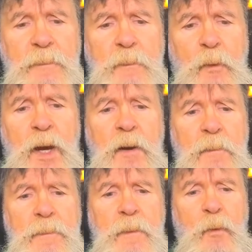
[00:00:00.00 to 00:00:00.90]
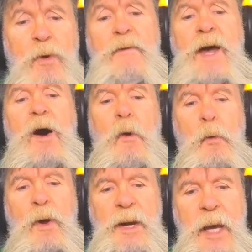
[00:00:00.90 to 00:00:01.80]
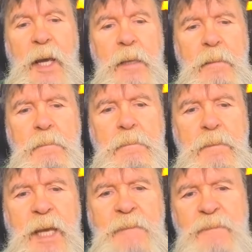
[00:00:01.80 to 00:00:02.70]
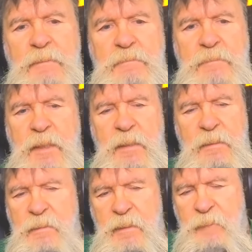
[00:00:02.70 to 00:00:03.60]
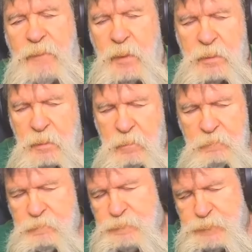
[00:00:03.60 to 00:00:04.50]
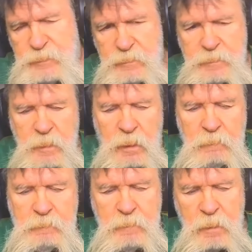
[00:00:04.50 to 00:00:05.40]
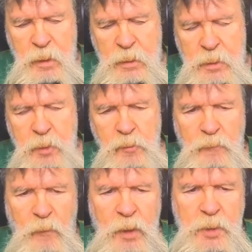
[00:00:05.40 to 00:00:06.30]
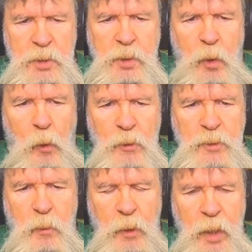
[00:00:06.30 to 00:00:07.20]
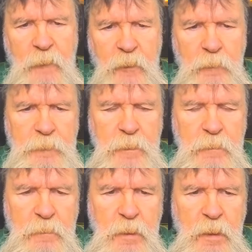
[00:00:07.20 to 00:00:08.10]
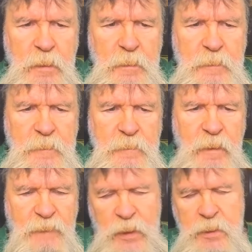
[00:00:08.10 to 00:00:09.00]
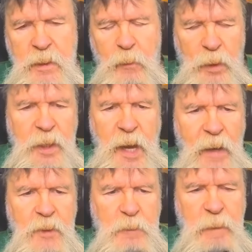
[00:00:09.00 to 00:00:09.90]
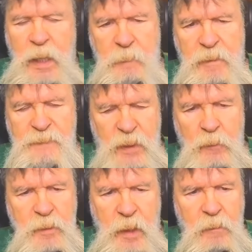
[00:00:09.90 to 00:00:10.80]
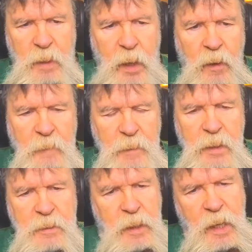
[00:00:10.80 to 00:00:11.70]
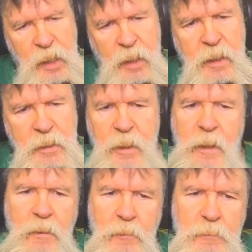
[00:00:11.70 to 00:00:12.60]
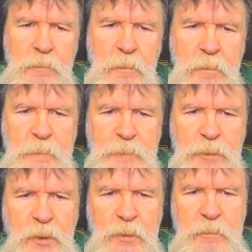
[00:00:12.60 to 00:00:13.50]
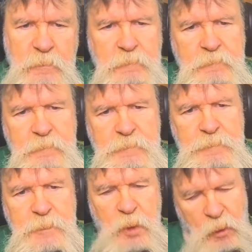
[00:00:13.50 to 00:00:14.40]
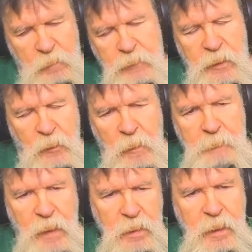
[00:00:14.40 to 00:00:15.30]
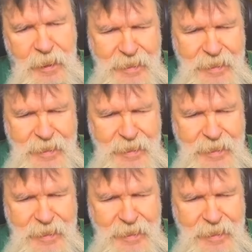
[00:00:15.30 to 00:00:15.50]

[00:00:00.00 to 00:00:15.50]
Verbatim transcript: Well, we'll know one day, hmm. even if this the suit runs its course or whatever eventually one day I'll just pick up the phone and I'll call him and say, Hey, I need to know. Just so I can put it on my podcast.